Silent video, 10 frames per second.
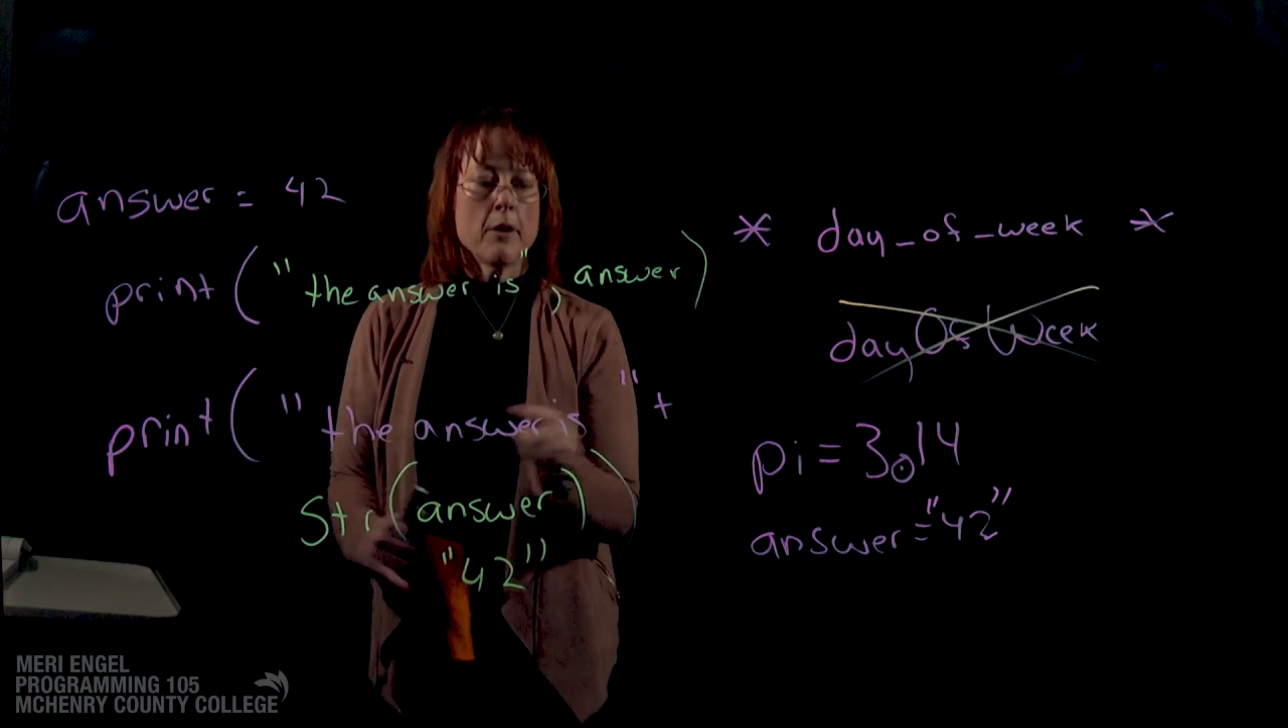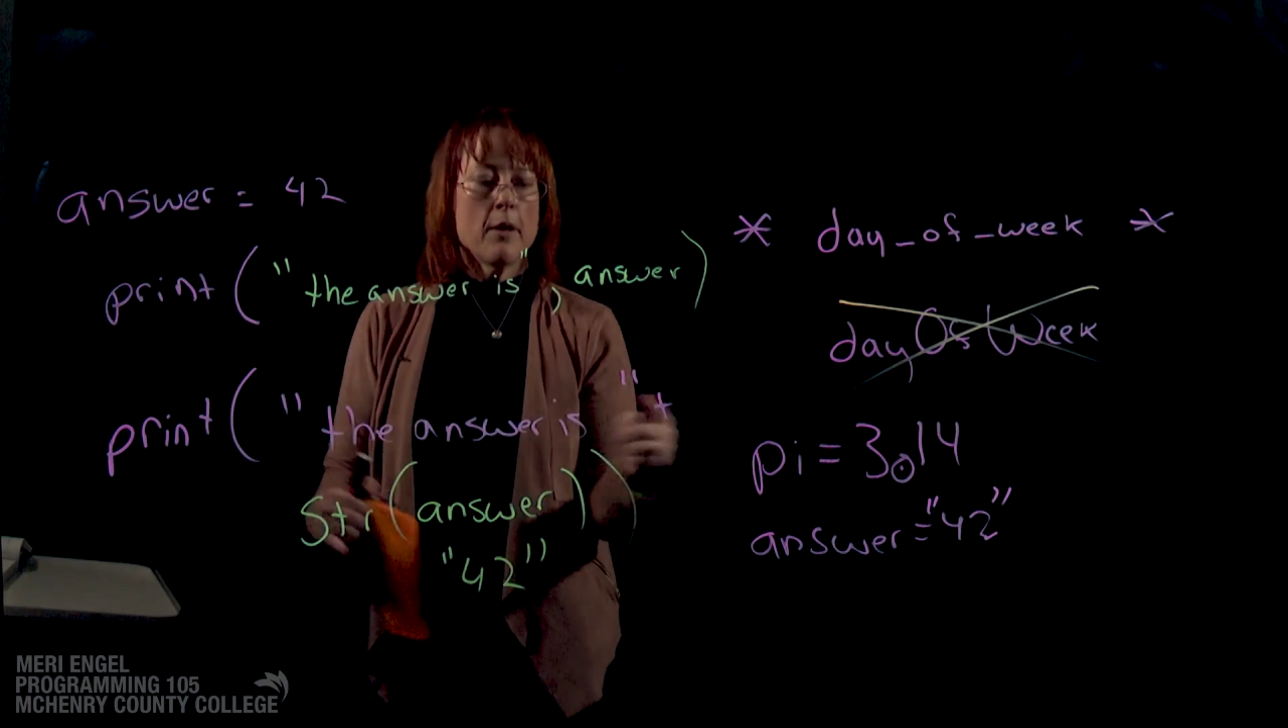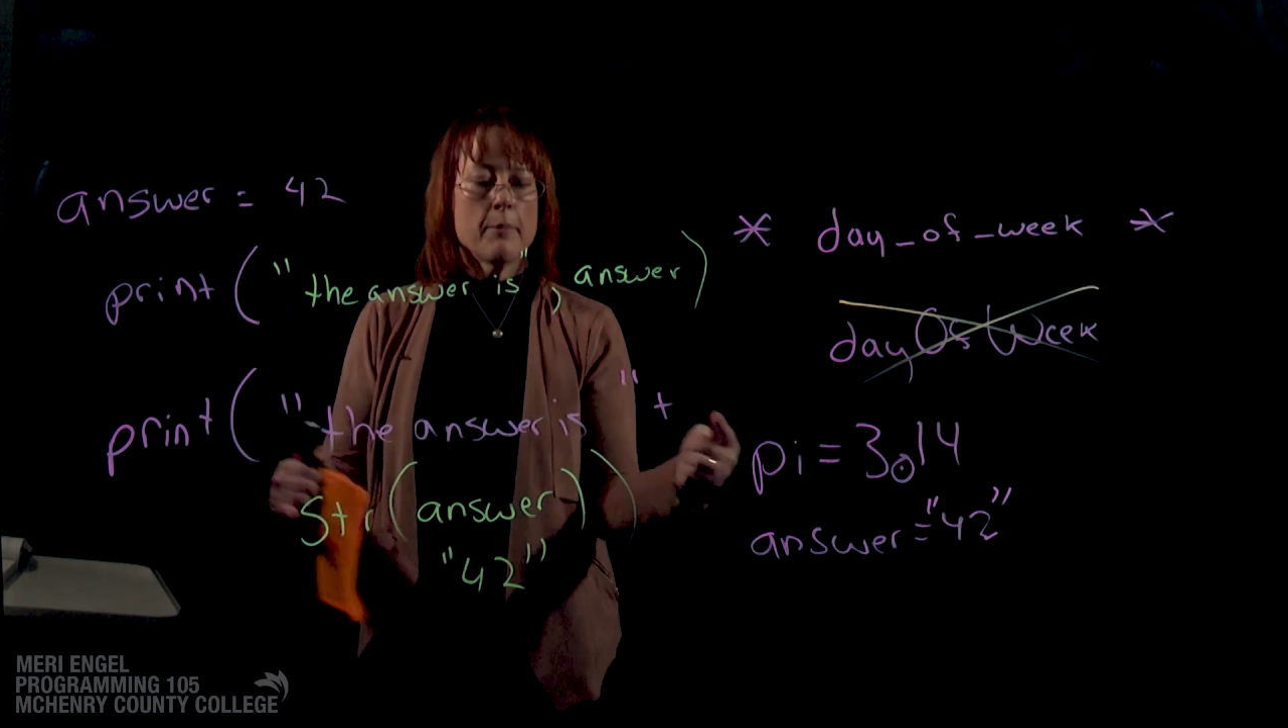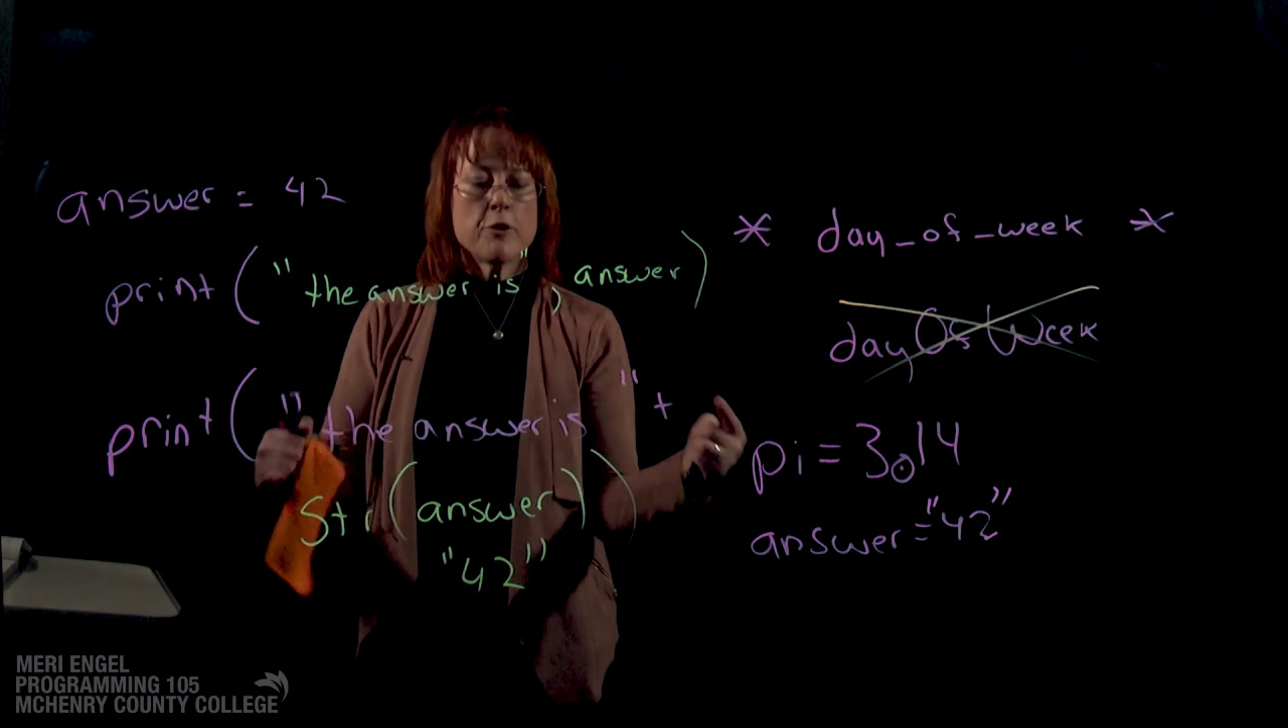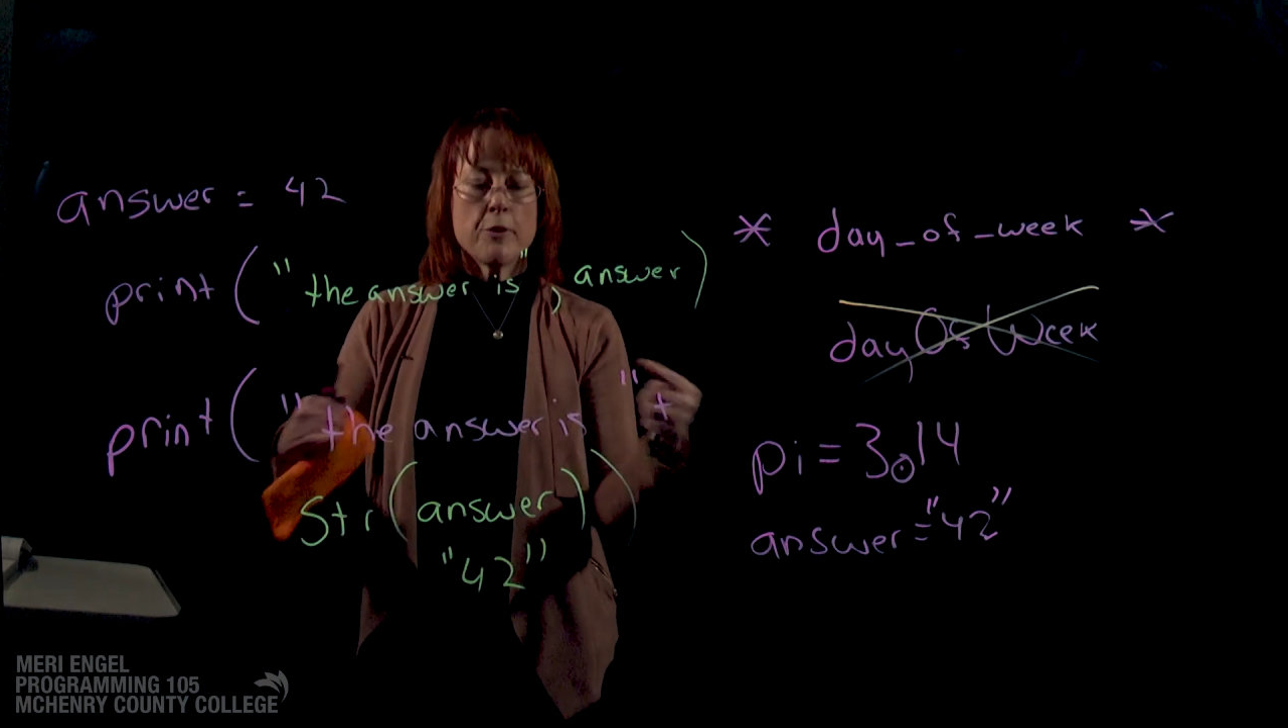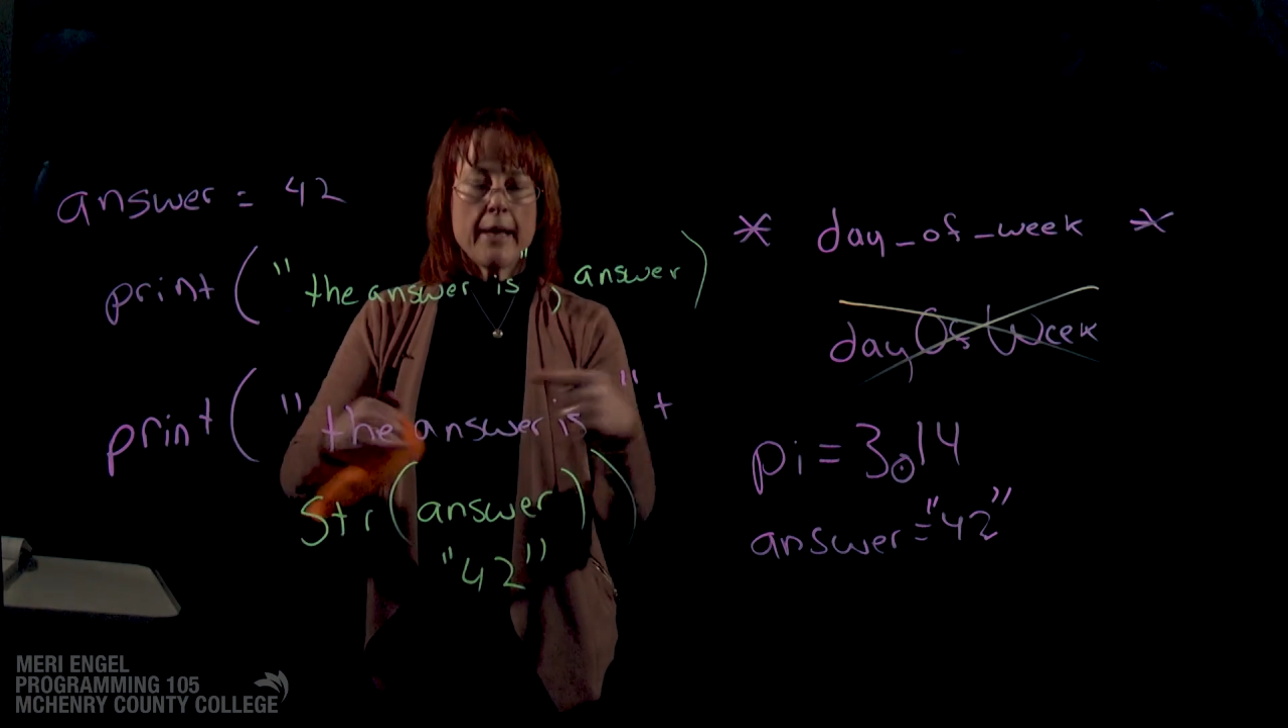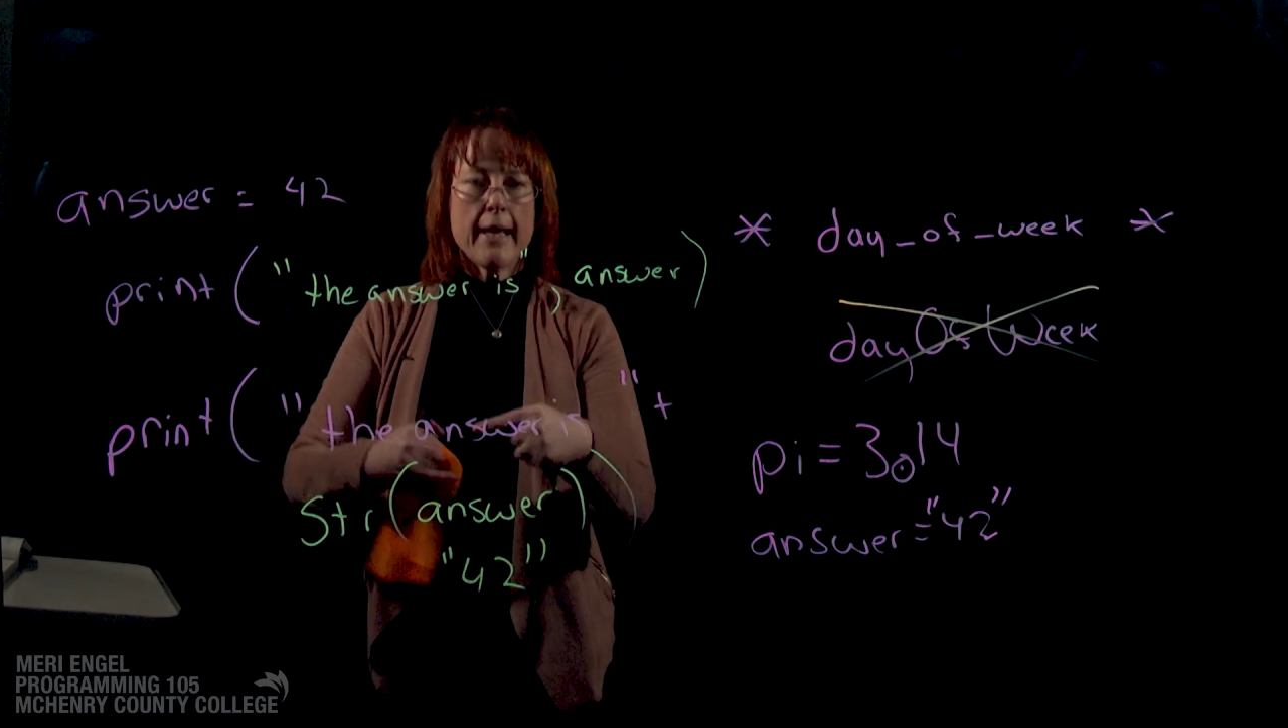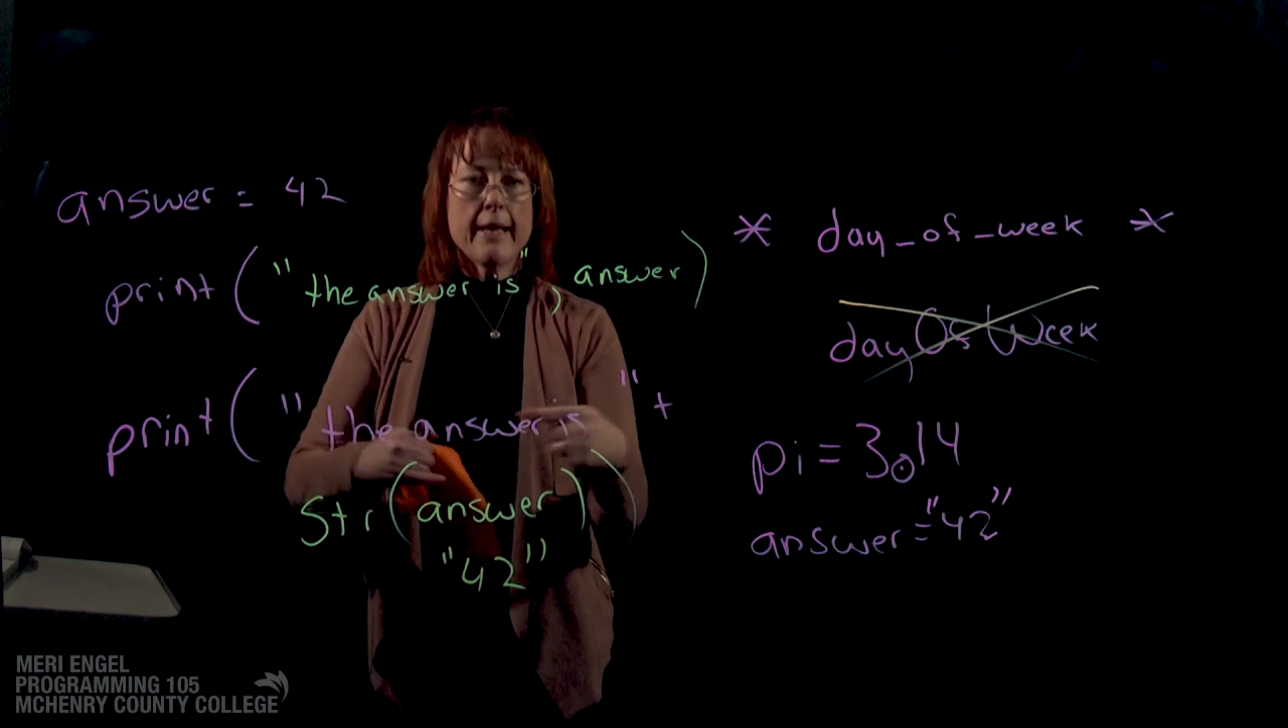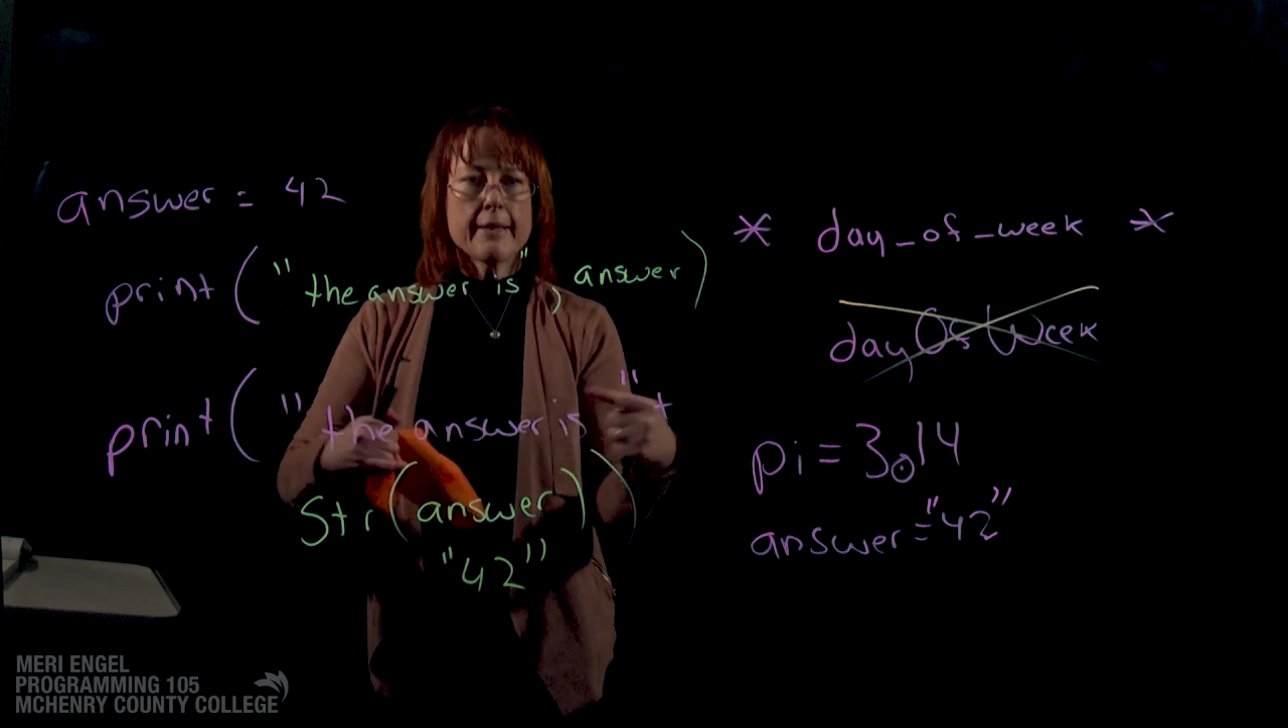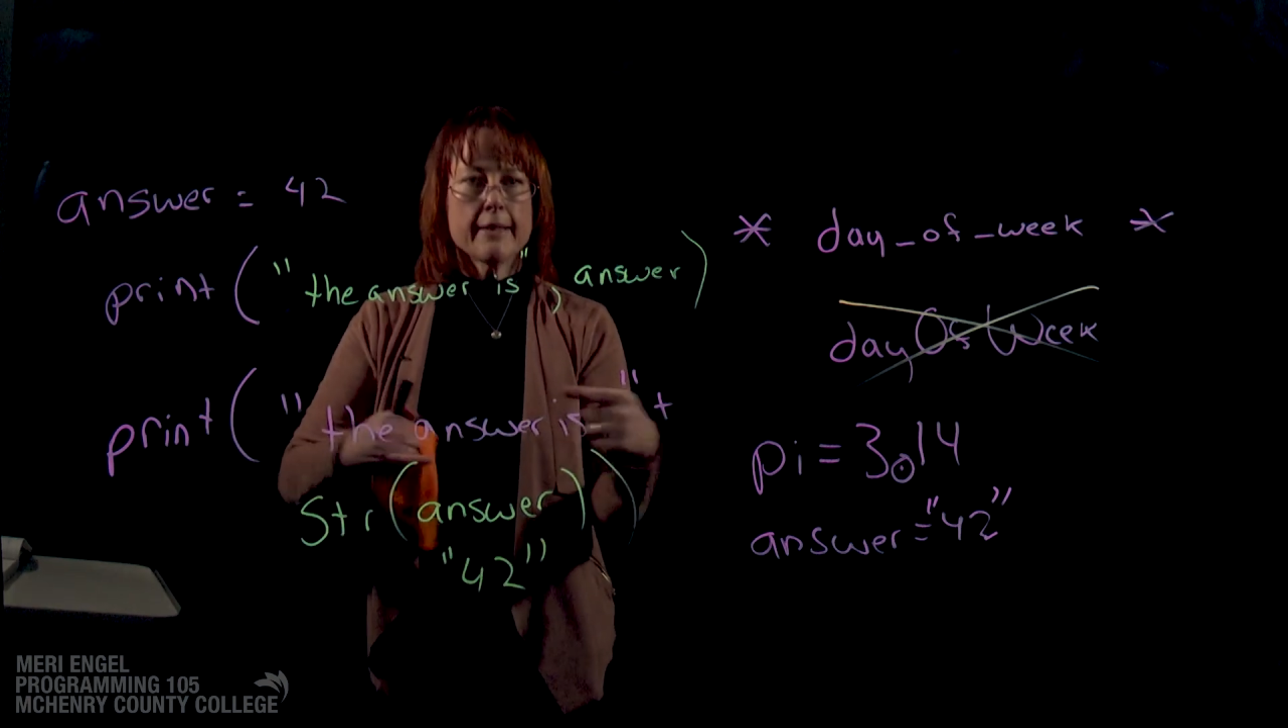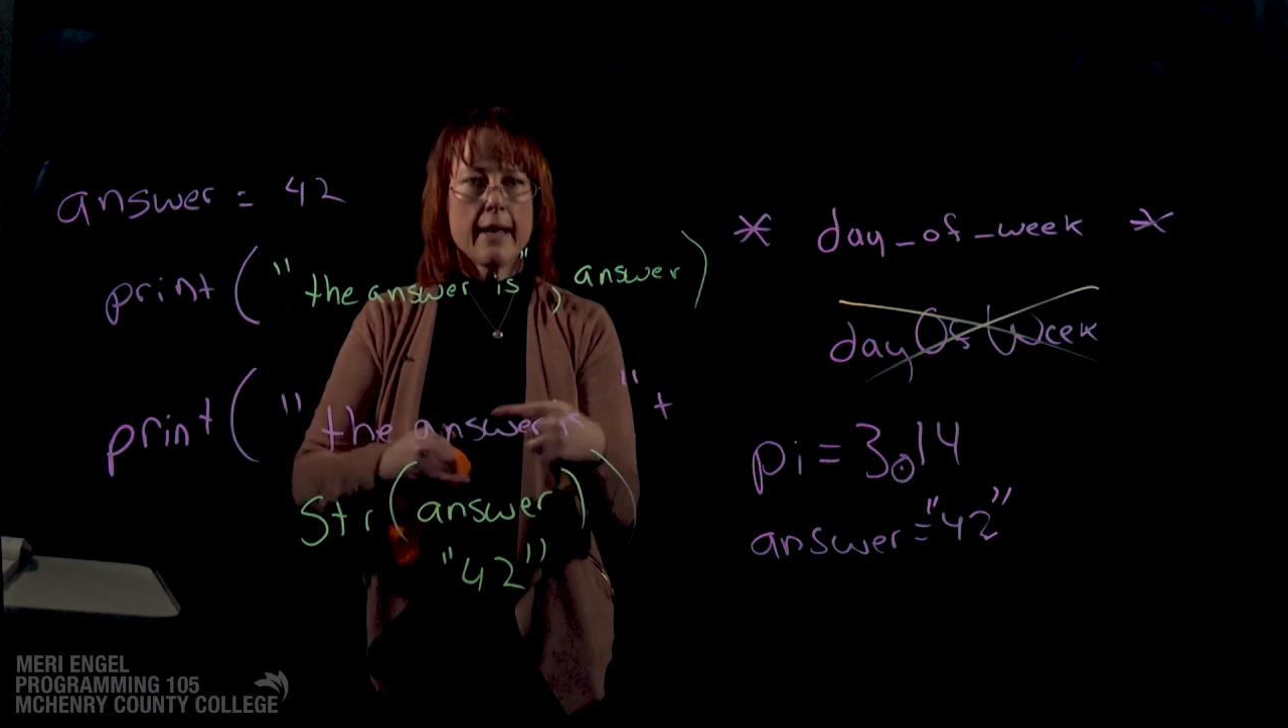but you can't